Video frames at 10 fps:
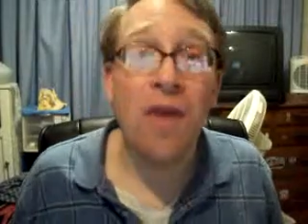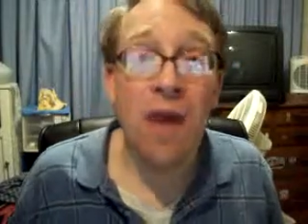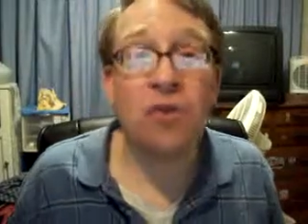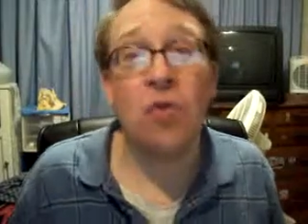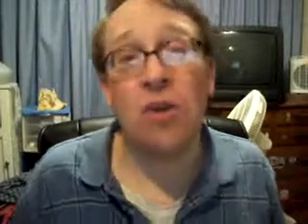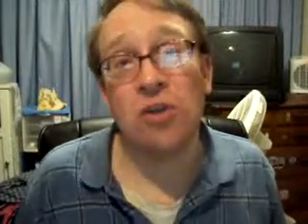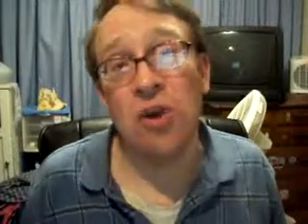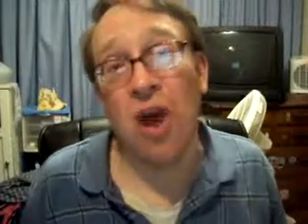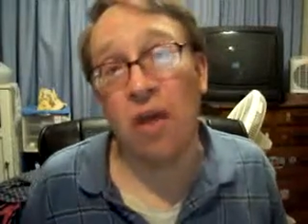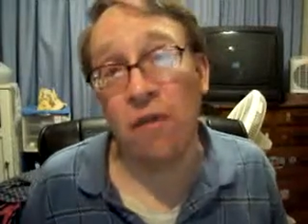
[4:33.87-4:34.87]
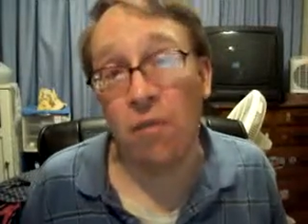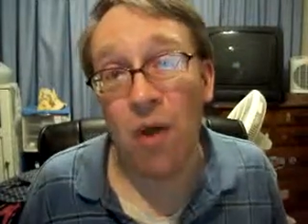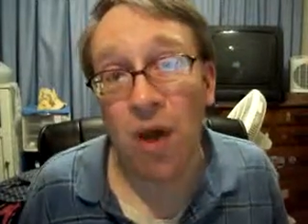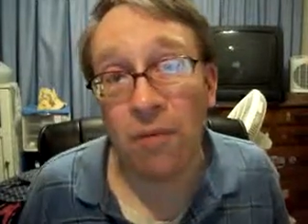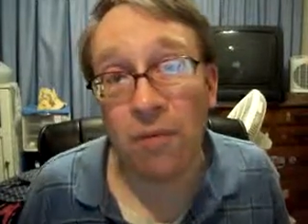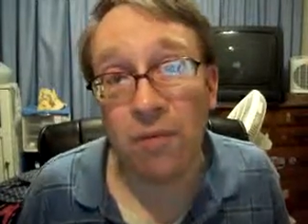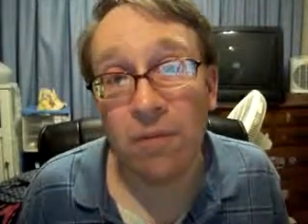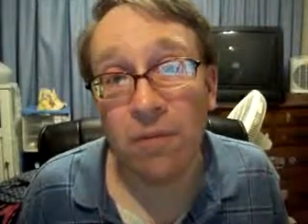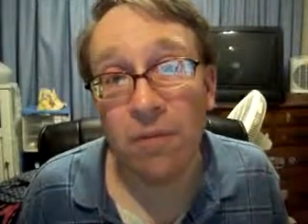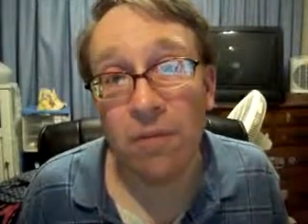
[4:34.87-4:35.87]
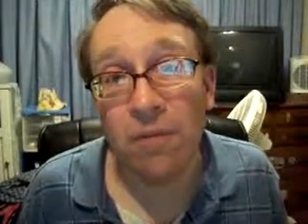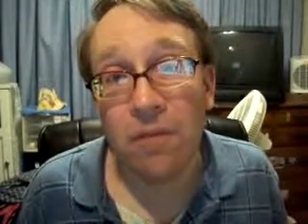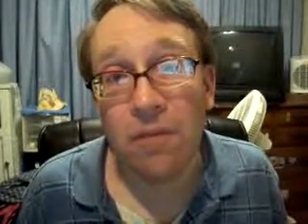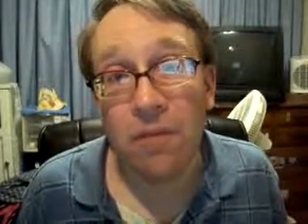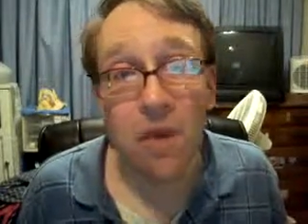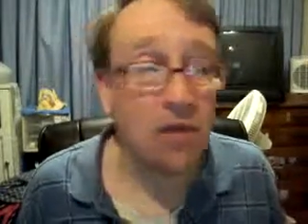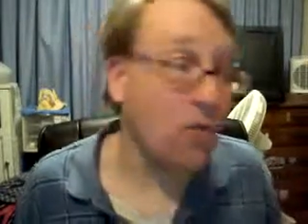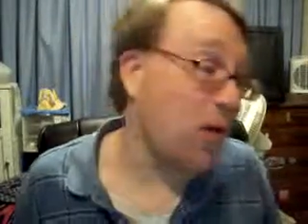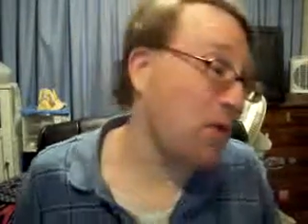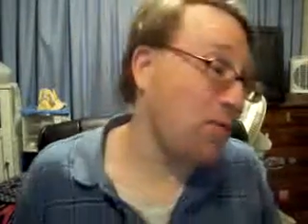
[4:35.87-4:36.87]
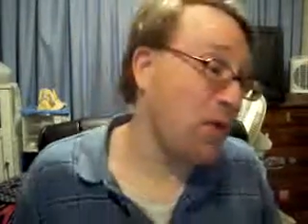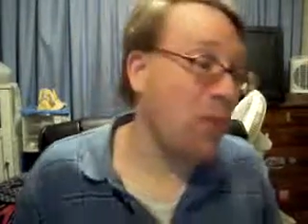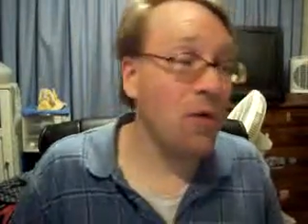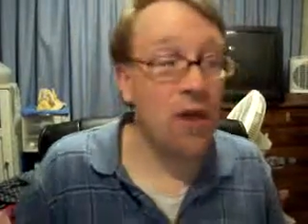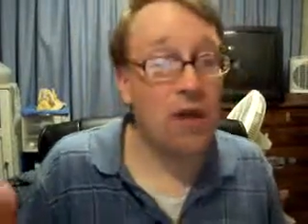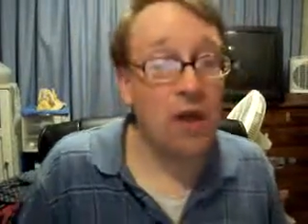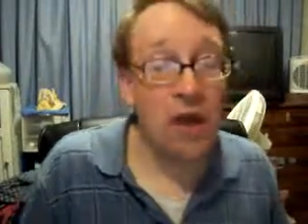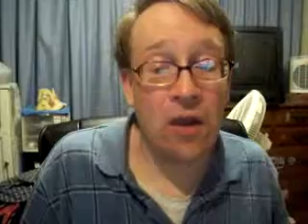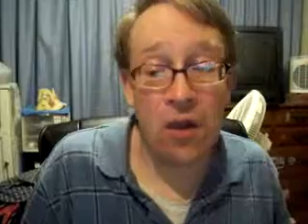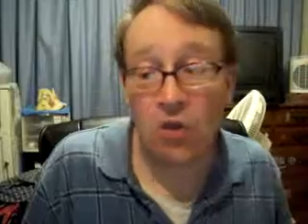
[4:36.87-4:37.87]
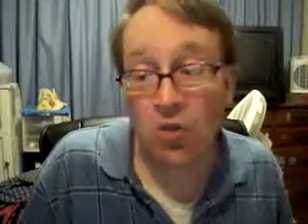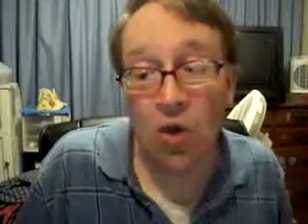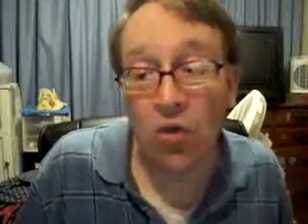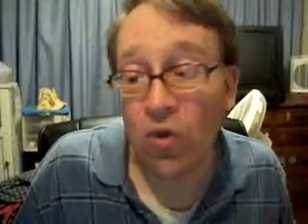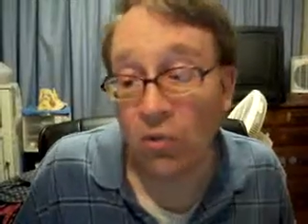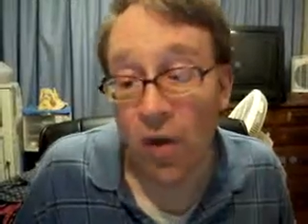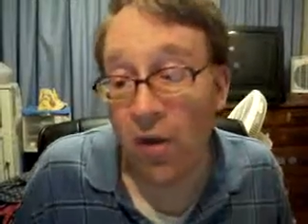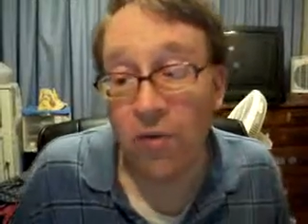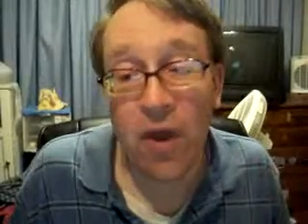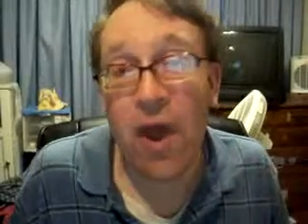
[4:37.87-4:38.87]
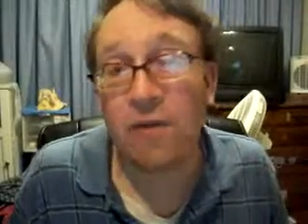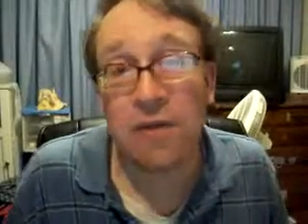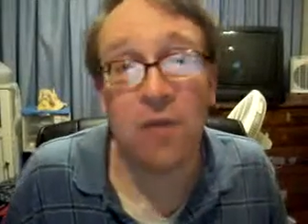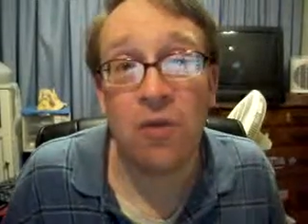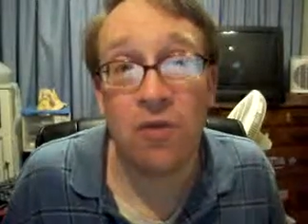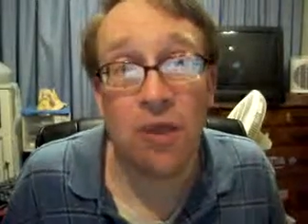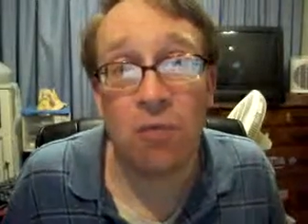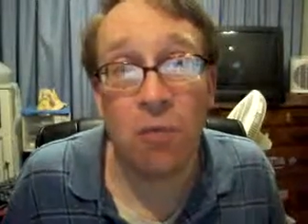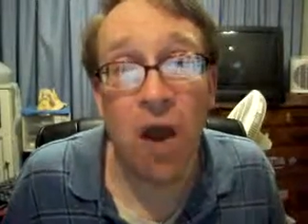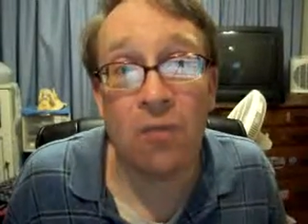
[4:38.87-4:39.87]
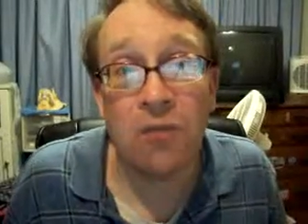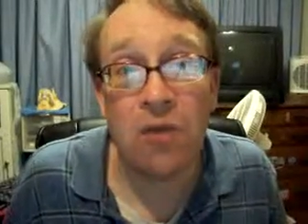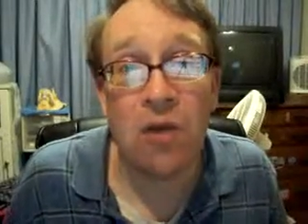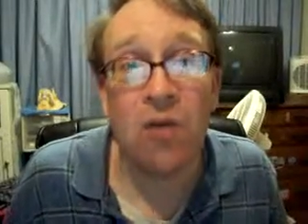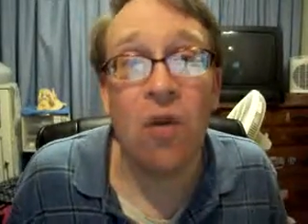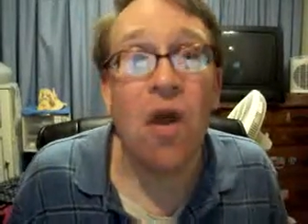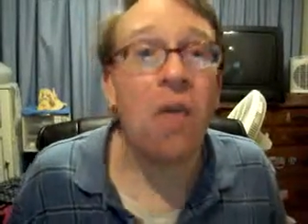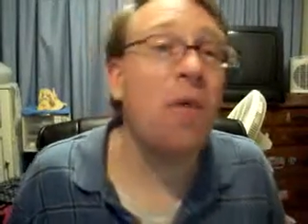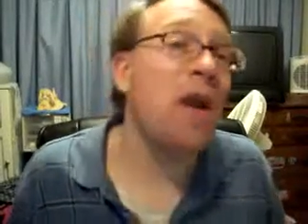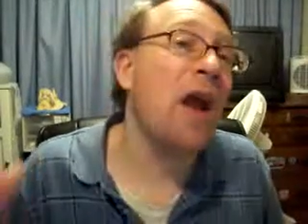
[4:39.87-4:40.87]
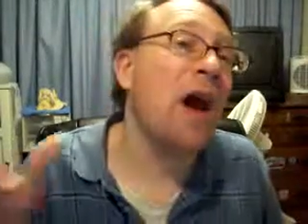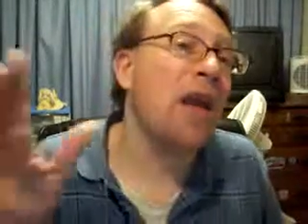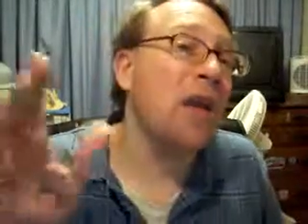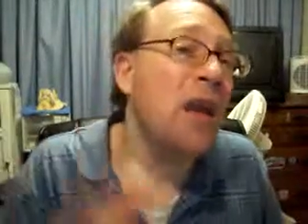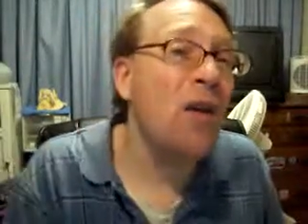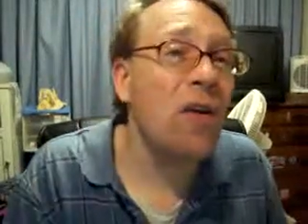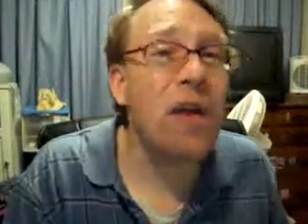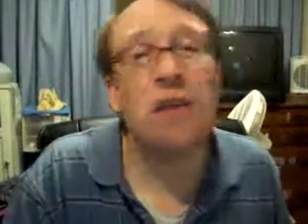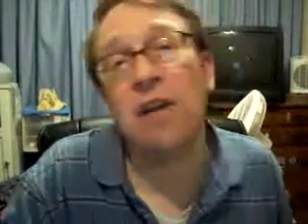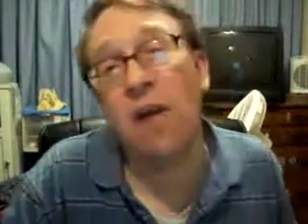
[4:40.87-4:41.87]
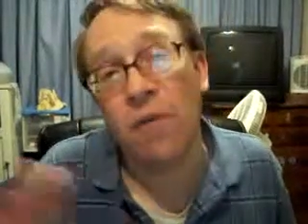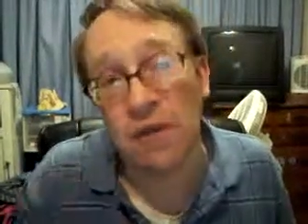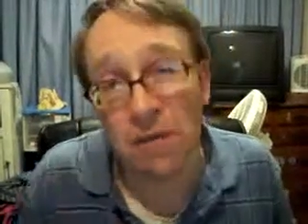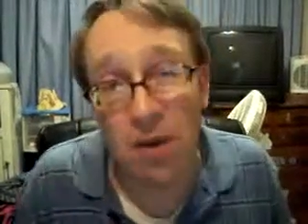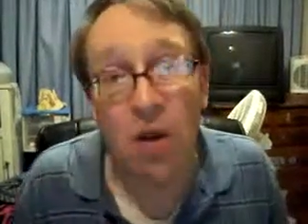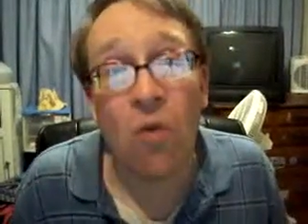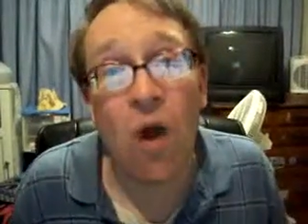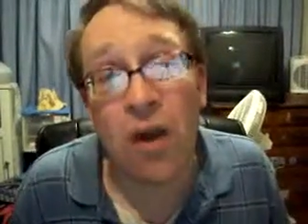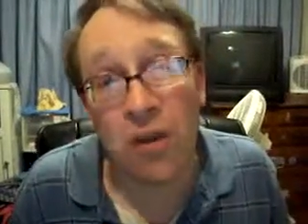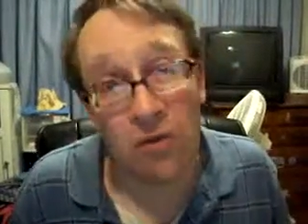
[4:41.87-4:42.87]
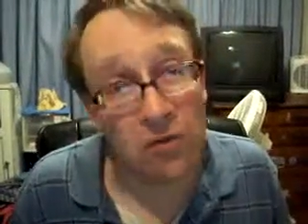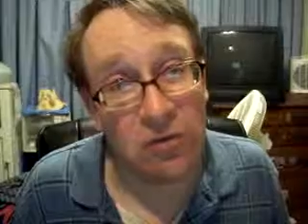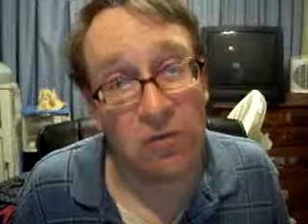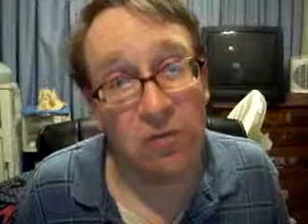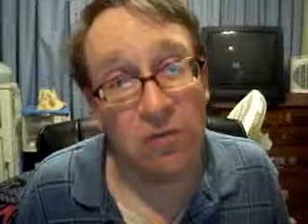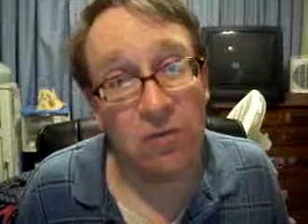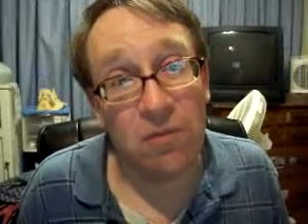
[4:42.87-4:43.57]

That's where you start having a problem. They say, well, people in a, in a control group probably would have some of those same problems too, but not nearly as often as a marijuana user.